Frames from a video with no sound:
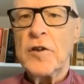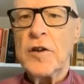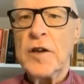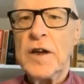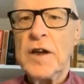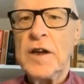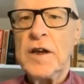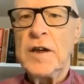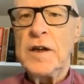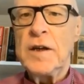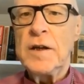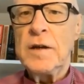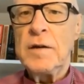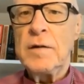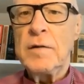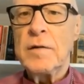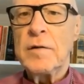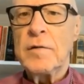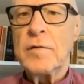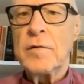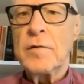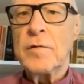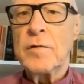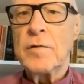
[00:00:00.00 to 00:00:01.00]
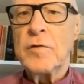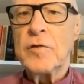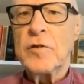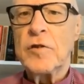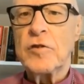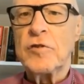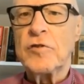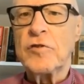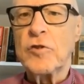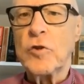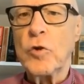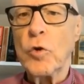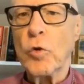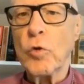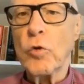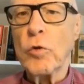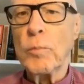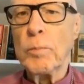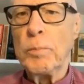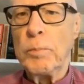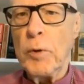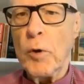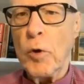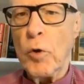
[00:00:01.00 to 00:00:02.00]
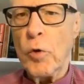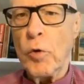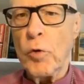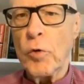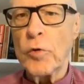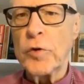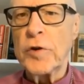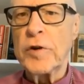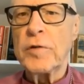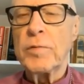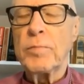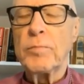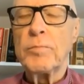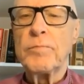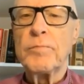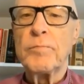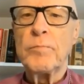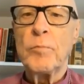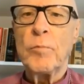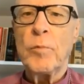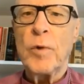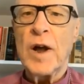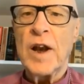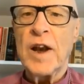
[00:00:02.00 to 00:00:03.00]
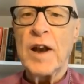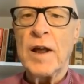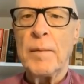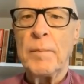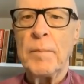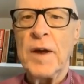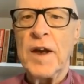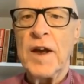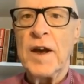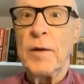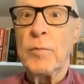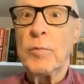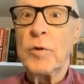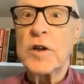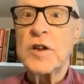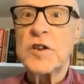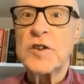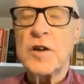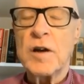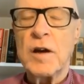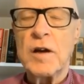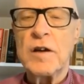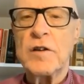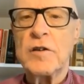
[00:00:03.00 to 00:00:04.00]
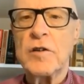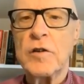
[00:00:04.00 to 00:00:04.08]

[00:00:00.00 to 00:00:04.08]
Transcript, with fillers: the the school board, while I'm here, which mm.